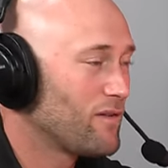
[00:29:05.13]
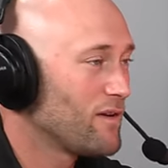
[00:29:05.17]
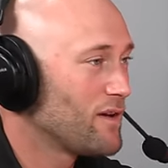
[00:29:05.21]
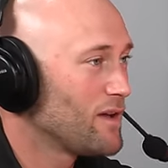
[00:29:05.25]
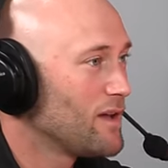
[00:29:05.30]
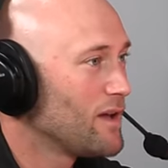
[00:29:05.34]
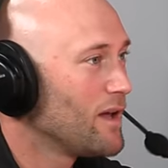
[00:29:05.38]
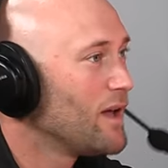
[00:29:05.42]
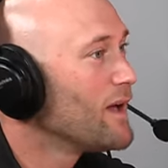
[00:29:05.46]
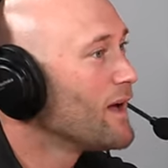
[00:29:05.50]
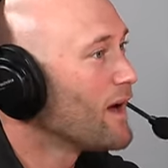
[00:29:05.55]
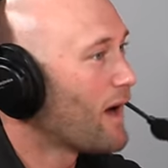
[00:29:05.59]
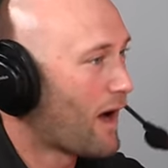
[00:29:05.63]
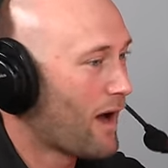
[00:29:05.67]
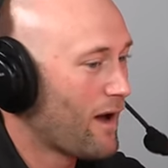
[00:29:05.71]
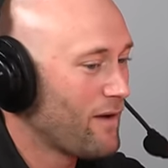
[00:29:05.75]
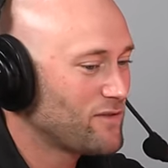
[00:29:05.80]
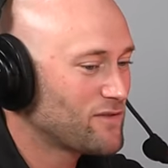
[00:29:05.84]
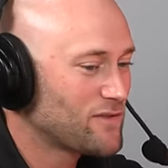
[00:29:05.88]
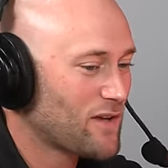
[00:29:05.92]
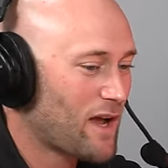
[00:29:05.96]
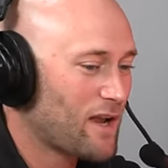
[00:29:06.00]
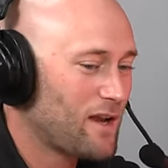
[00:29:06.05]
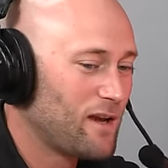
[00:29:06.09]
I've
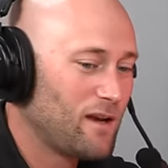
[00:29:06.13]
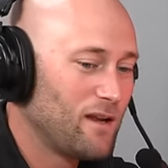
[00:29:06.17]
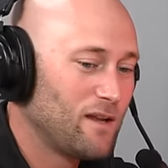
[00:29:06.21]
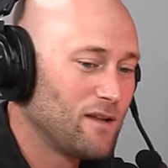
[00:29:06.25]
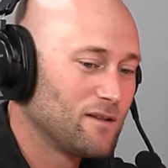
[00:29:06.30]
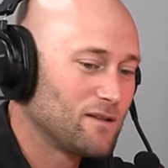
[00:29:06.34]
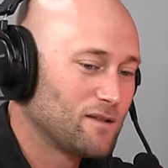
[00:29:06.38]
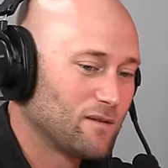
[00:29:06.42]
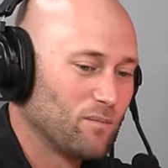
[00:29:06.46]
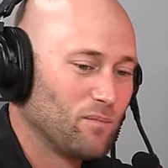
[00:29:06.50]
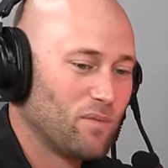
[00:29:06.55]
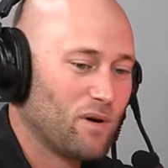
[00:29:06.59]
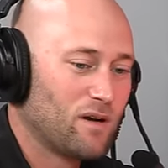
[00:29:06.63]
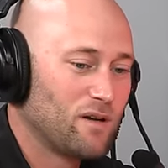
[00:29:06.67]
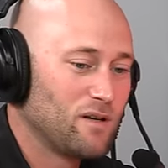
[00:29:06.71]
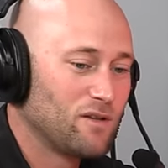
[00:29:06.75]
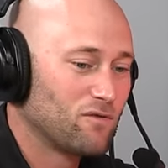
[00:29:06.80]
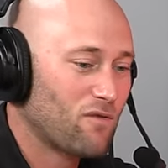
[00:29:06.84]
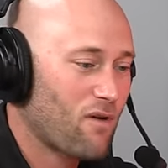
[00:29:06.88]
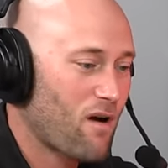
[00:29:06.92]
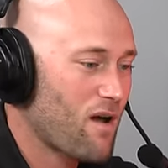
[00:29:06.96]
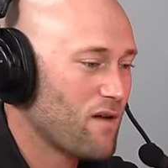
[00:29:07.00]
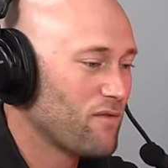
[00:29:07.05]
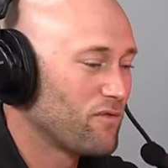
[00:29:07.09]
I've sighted in some
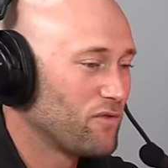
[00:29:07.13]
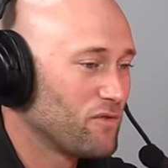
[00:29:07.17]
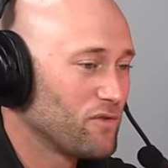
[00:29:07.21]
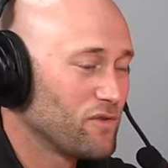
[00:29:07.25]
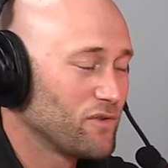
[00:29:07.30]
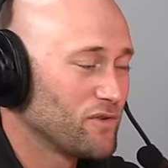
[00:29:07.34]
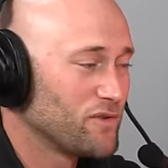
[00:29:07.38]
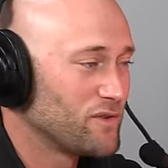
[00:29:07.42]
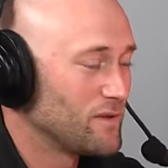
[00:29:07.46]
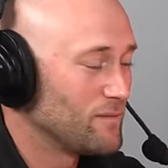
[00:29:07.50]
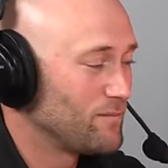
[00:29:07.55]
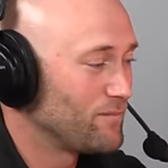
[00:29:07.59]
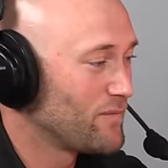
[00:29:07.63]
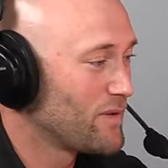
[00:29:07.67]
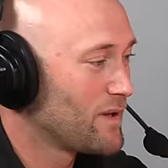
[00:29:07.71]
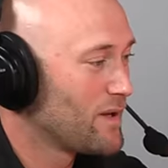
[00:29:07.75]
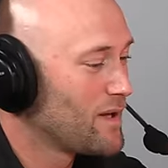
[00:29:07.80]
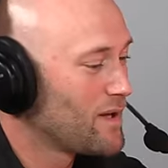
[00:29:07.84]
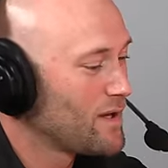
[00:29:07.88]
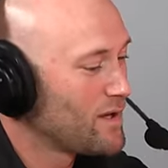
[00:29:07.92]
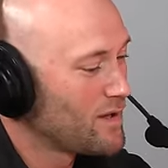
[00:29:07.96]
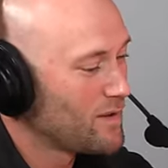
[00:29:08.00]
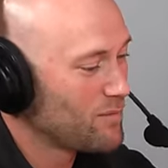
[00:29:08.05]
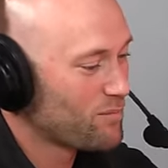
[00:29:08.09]
buddies' rifles, and
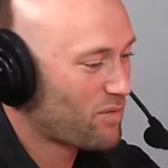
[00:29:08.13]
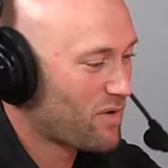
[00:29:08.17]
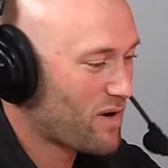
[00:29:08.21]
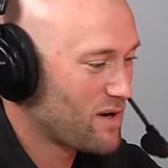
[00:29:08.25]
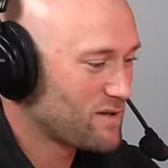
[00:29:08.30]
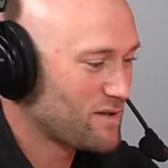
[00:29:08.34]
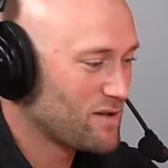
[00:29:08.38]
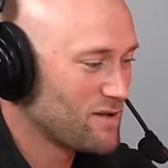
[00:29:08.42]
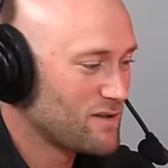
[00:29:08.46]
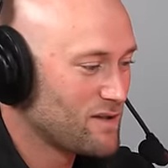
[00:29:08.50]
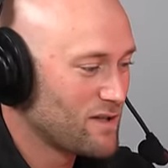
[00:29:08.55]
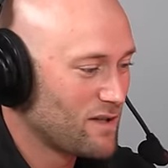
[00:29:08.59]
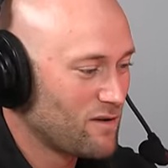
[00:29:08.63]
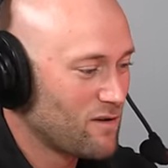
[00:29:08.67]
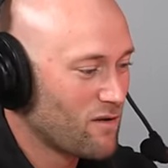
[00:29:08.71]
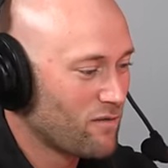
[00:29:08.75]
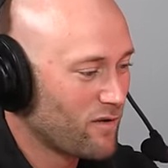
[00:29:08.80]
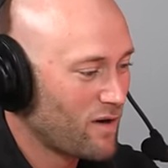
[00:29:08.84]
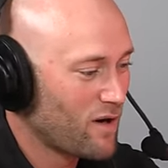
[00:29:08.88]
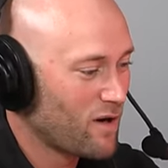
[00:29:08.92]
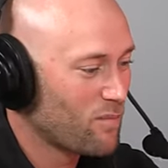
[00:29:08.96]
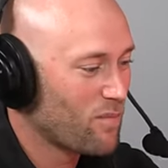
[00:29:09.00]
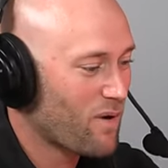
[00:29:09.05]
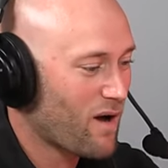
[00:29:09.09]
Preston sitting
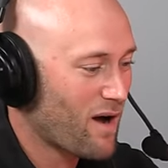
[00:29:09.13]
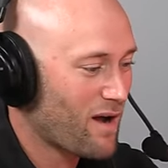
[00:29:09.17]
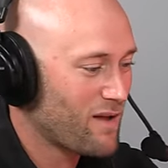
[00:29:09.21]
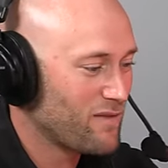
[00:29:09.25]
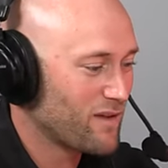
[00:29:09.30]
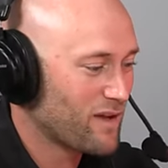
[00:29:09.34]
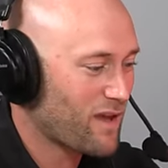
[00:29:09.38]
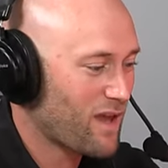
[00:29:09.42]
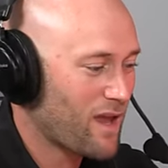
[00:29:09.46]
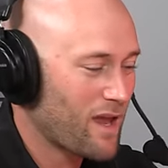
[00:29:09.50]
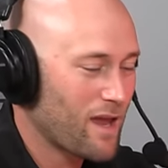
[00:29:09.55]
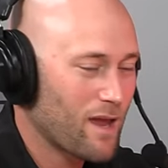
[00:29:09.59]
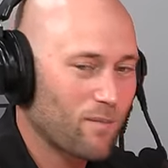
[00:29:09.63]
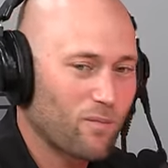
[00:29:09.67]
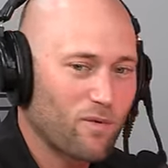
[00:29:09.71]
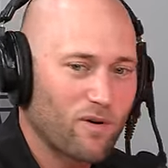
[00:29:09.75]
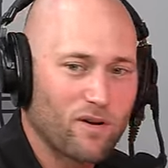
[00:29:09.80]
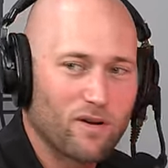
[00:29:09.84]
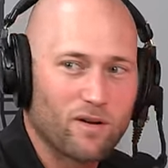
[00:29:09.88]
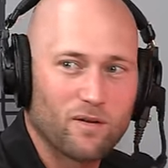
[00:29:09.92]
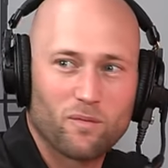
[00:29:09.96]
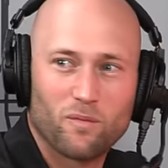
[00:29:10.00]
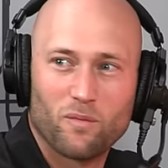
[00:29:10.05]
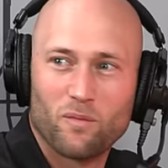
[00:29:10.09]
over here behind the
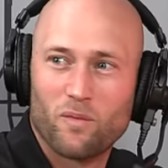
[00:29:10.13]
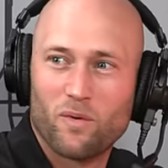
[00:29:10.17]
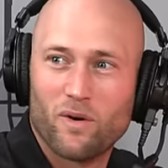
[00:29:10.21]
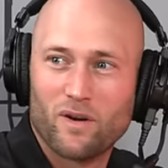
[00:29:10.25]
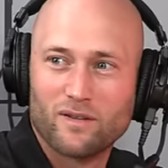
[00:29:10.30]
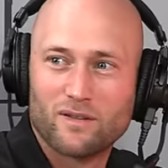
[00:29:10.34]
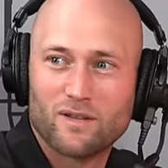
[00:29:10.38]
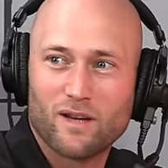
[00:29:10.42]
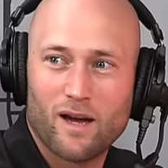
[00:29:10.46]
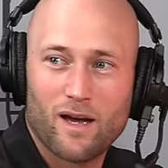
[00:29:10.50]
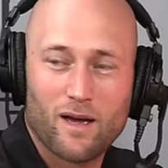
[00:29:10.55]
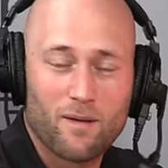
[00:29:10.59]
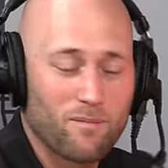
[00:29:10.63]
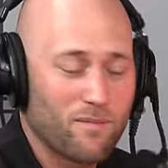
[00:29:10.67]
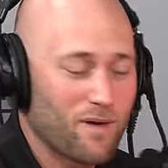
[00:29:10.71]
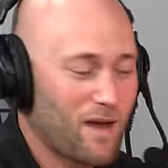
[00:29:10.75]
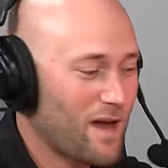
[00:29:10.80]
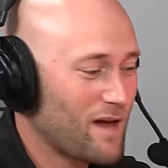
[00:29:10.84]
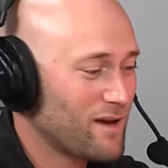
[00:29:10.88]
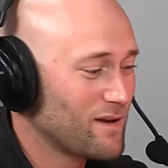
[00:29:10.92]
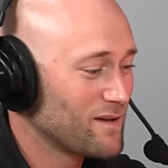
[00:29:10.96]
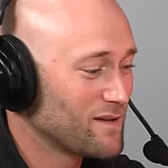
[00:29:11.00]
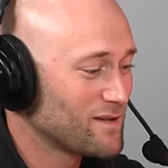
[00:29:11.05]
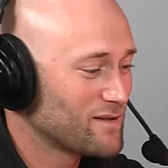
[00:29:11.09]
camera one time
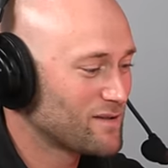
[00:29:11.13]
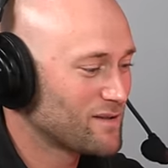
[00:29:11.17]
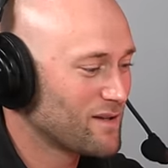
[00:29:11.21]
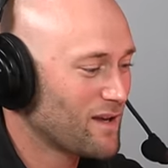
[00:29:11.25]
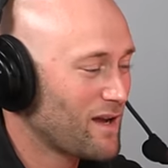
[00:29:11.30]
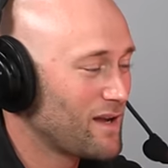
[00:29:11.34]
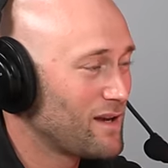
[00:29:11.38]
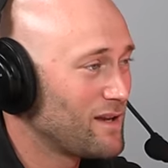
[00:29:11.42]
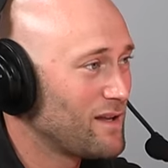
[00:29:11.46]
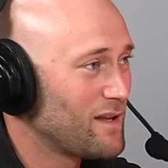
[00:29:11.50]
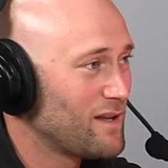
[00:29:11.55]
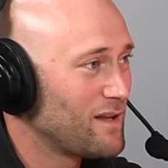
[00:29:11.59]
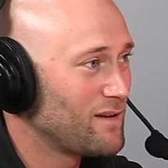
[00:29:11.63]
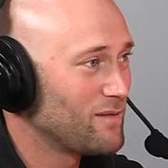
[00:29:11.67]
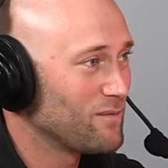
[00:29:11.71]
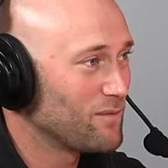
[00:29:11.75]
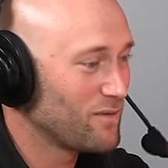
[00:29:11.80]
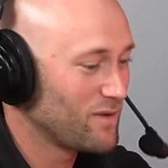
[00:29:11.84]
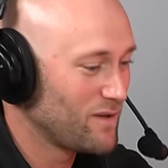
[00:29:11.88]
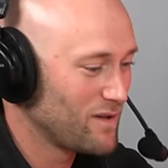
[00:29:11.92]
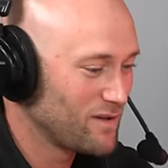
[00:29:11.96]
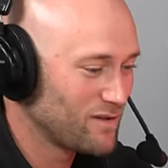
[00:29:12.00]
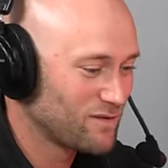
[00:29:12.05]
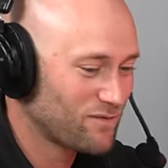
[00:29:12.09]
had us sight in
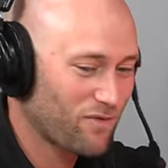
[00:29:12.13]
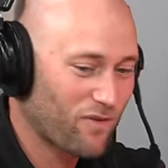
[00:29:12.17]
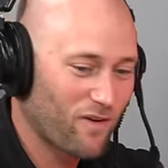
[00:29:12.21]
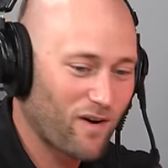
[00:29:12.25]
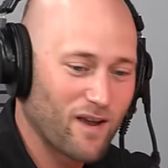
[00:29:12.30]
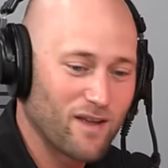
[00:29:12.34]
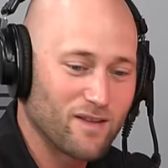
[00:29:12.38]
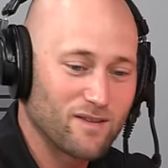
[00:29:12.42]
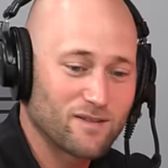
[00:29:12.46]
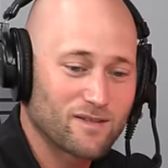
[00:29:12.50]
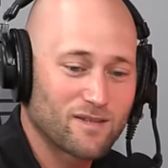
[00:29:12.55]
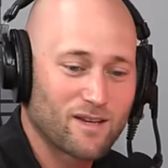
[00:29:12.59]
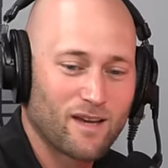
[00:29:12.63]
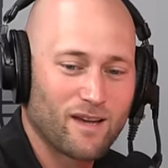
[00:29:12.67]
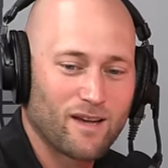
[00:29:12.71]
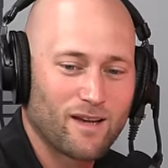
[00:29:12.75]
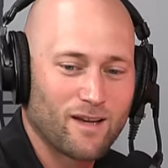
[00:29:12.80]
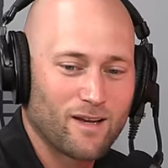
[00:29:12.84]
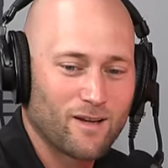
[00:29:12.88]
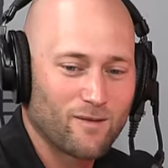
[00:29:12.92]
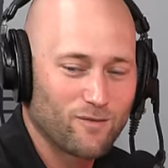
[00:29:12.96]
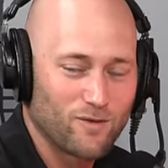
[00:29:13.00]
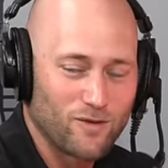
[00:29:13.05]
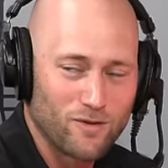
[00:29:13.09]
his friend's
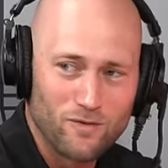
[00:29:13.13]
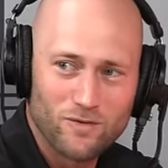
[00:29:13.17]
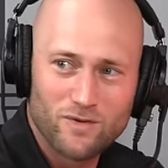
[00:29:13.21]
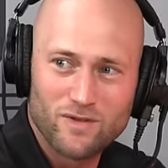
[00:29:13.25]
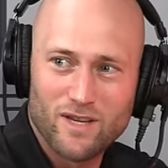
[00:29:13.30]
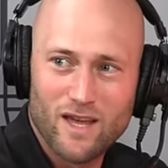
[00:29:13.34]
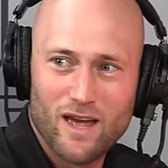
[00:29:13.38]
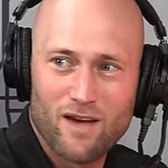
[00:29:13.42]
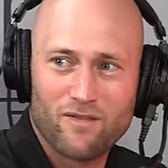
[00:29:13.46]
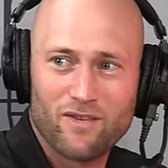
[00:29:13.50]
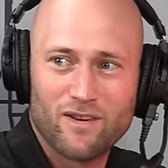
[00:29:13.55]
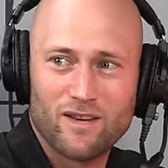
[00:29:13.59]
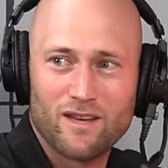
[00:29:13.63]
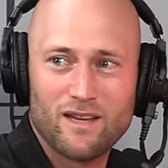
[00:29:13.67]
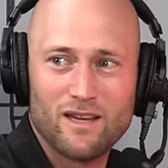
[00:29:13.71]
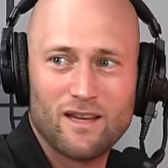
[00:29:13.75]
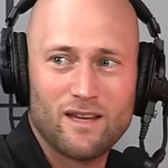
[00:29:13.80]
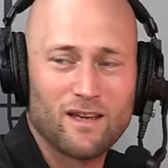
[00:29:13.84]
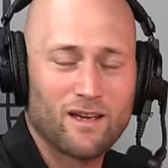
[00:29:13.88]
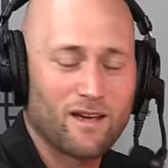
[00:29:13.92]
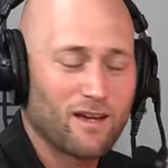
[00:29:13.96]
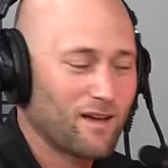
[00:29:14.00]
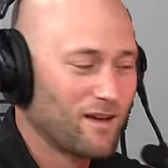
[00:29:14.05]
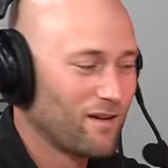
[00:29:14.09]
two
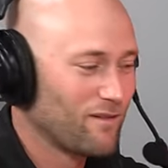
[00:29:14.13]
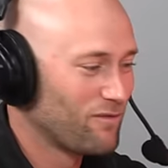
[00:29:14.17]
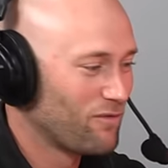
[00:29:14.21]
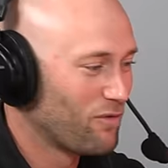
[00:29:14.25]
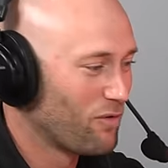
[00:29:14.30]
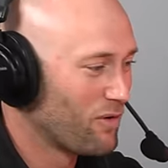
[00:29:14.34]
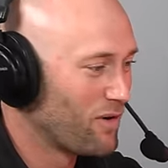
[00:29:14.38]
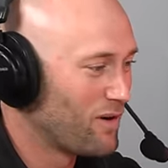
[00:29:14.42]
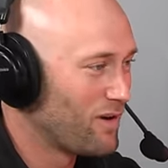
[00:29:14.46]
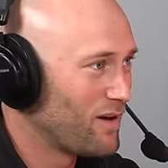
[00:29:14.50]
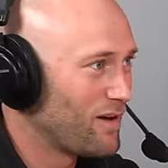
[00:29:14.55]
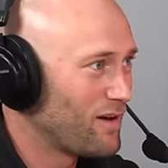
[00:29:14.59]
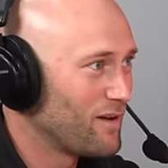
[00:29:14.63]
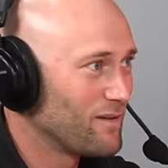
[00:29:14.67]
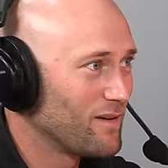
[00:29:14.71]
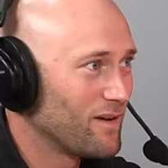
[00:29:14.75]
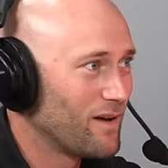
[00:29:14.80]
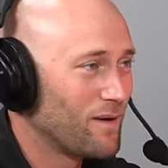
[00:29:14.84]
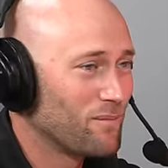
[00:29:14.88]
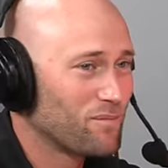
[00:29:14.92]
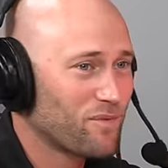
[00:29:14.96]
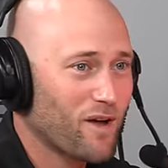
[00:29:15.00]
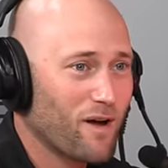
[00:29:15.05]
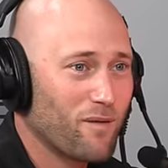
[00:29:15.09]
seventy for a
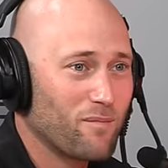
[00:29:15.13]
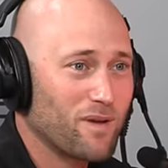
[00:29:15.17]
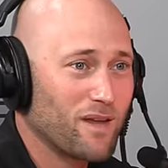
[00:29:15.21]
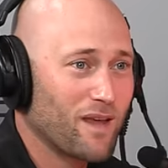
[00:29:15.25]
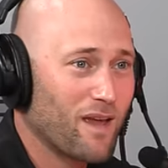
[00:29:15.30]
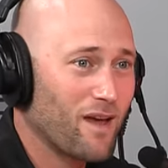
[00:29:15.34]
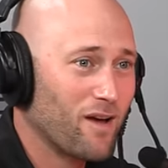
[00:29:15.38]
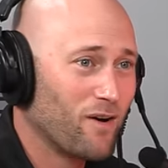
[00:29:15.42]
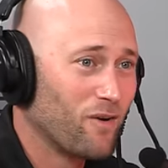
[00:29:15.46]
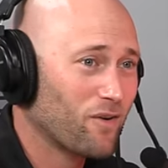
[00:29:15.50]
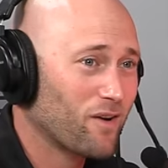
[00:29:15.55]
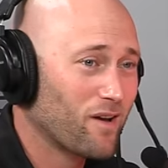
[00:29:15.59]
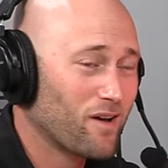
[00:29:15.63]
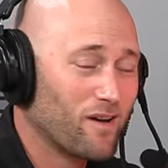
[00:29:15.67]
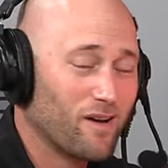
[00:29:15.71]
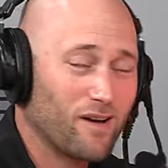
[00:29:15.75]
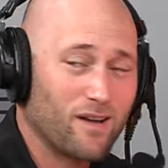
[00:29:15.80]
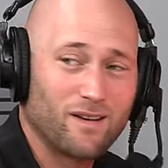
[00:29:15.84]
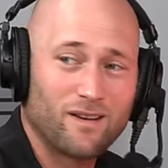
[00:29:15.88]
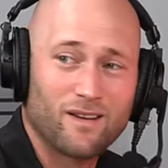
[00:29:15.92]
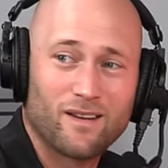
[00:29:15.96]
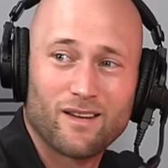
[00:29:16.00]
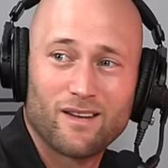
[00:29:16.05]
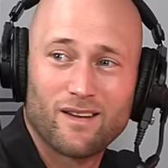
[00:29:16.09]
upcoming elk
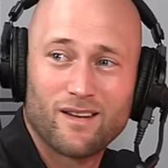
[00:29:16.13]
hunt,